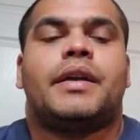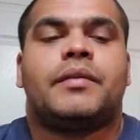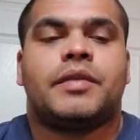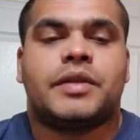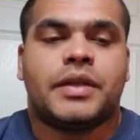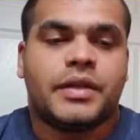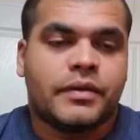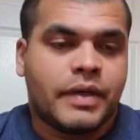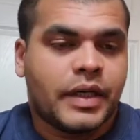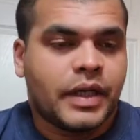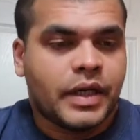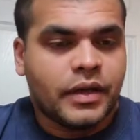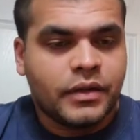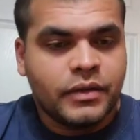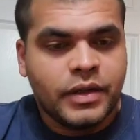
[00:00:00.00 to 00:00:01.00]
I'm gonna tell you right
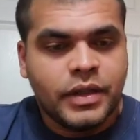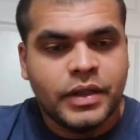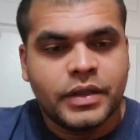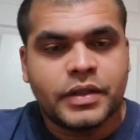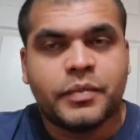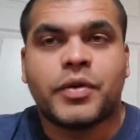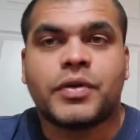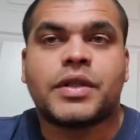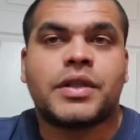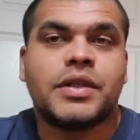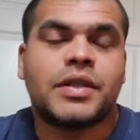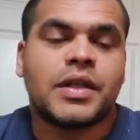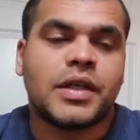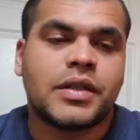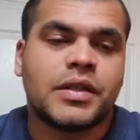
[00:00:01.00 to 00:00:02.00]
now, it's a
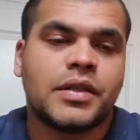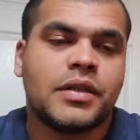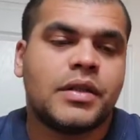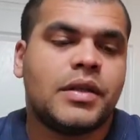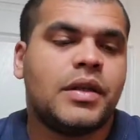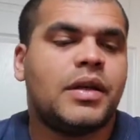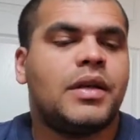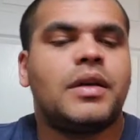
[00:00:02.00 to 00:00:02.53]
Portuguese custard.